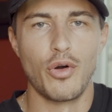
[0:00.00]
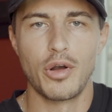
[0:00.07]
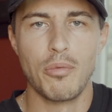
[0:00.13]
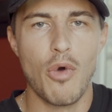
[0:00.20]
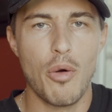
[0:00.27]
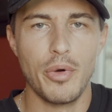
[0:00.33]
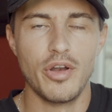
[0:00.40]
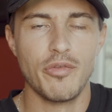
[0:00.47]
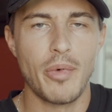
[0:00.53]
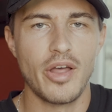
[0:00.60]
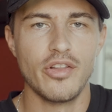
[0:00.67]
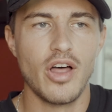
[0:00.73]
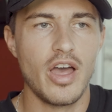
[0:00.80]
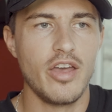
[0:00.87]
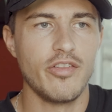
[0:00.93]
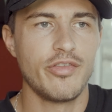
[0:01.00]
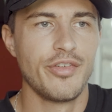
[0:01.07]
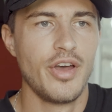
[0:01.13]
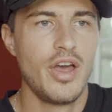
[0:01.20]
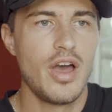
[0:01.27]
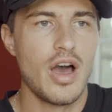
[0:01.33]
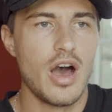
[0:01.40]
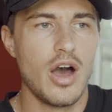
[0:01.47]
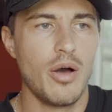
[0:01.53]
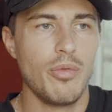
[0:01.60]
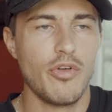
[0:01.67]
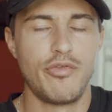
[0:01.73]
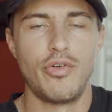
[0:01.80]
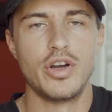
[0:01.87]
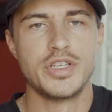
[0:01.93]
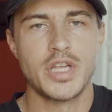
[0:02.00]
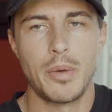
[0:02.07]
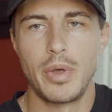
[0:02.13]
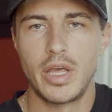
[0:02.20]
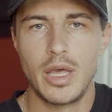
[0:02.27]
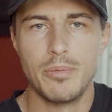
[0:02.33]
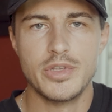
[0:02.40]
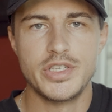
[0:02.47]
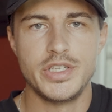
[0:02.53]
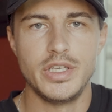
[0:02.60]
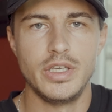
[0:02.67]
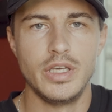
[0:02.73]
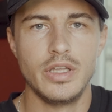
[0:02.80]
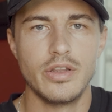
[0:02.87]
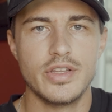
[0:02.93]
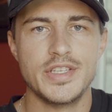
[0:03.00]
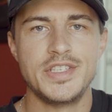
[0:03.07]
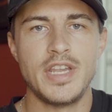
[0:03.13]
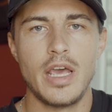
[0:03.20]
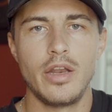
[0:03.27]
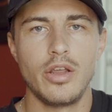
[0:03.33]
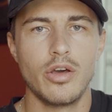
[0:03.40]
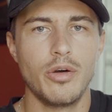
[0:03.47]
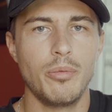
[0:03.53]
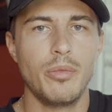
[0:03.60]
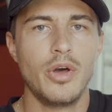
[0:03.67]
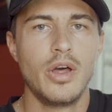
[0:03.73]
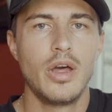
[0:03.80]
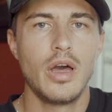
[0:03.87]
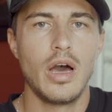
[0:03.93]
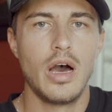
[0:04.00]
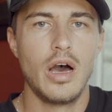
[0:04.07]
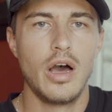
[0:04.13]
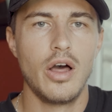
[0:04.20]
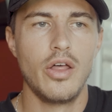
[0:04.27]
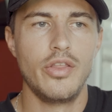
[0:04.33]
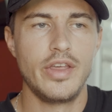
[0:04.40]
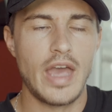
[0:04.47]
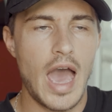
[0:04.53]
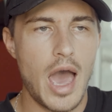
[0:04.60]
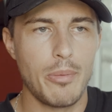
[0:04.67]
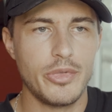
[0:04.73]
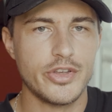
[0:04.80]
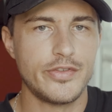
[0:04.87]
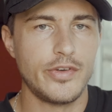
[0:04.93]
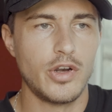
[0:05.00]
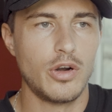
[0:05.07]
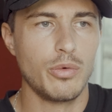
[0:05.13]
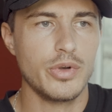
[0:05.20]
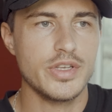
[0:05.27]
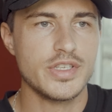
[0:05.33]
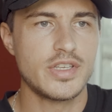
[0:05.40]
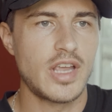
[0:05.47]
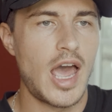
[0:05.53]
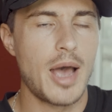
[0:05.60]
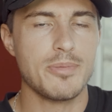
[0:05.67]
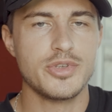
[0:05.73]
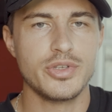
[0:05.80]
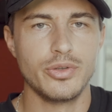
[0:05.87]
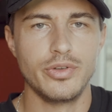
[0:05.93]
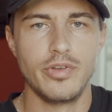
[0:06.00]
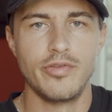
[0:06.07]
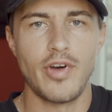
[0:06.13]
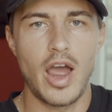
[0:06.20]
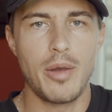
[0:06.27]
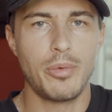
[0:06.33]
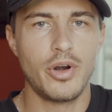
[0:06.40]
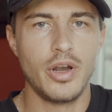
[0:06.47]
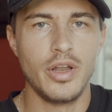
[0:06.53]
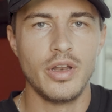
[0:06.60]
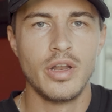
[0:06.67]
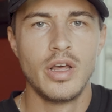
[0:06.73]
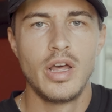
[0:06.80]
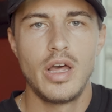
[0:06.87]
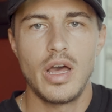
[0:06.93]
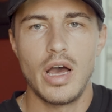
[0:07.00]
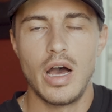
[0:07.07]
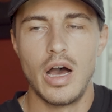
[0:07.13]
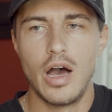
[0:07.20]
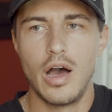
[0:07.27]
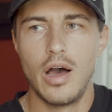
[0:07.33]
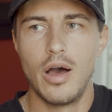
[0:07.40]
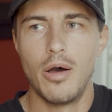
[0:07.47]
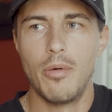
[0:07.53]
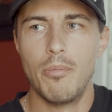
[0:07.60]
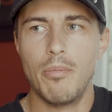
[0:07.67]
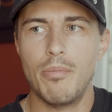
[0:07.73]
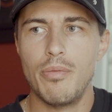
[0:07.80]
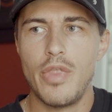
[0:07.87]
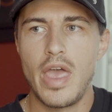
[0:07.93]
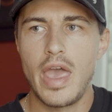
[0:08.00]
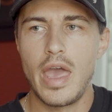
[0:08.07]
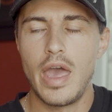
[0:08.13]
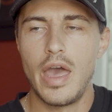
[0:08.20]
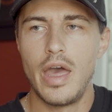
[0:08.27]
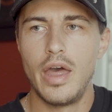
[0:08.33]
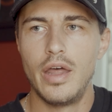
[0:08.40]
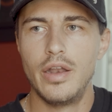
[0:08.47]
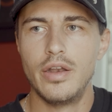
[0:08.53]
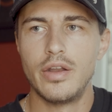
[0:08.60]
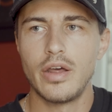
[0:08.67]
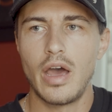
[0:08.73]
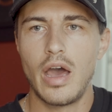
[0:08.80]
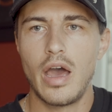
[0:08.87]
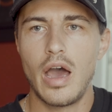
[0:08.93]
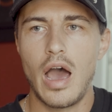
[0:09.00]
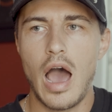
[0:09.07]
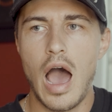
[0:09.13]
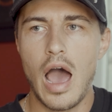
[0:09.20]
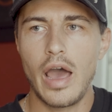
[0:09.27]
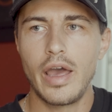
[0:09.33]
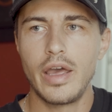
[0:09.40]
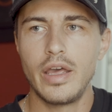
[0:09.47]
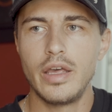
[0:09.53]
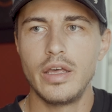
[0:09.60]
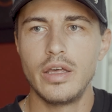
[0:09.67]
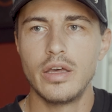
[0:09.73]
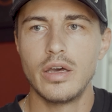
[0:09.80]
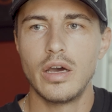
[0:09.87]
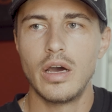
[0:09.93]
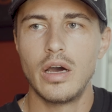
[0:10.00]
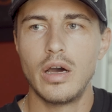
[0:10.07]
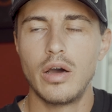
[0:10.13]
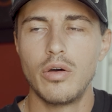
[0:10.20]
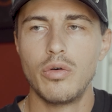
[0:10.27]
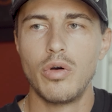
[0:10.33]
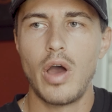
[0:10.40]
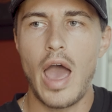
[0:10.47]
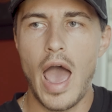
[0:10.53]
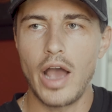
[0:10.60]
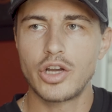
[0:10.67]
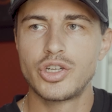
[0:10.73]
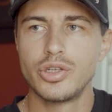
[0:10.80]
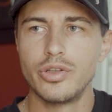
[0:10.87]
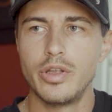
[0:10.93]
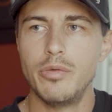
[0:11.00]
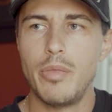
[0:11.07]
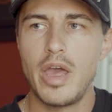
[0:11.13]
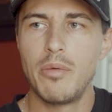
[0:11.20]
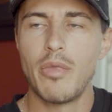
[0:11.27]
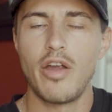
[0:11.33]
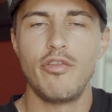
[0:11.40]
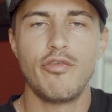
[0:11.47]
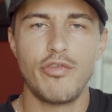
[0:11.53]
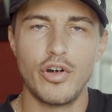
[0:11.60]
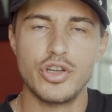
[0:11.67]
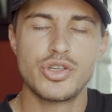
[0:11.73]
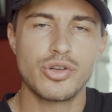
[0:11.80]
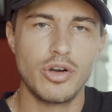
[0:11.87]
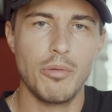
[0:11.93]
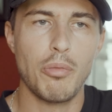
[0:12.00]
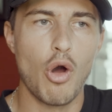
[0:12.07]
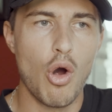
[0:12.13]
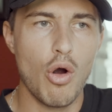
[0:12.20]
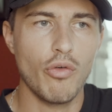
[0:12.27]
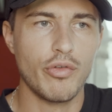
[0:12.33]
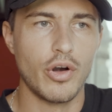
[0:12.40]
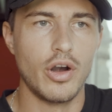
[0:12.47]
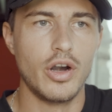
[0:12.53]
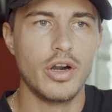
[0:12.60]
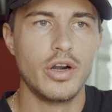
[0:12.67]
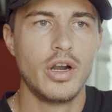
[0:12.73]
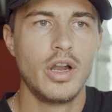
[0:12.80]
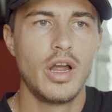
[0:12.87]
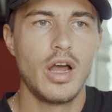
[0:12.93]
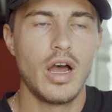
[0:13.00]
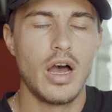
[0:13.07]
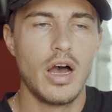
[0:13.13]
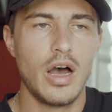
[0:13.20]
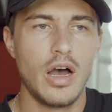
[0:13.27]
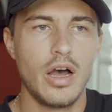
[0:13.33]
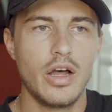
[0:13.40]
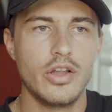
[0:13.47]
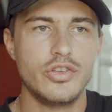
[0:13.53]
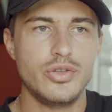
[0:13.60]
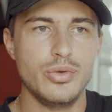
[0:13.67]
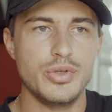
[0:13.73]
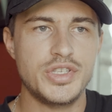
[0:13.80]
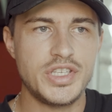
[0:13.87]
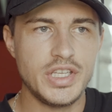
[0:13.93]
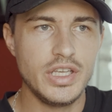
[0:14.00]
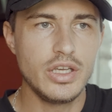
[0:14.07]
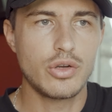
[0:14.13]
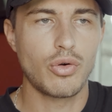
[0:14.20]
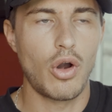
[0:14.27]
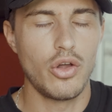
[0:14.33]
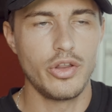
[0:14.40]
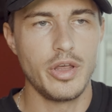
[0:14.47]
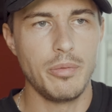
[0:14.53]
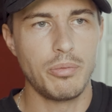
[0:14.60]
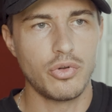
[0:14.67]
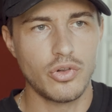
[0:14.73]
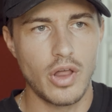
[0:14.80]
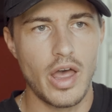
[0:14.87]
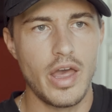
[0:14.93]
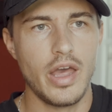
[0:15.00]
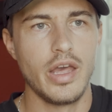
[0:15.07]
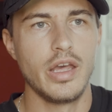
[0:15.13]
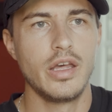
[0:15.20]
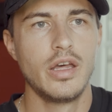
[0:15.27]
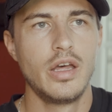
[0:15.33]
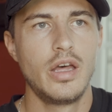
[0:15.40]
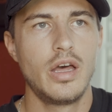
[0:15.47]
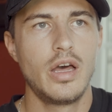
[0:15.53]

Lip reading: moment of my life. The first time I came to see the stadium, the atmosphere was absolutely vibrant. And I actually made my first trip over to see Crawley play,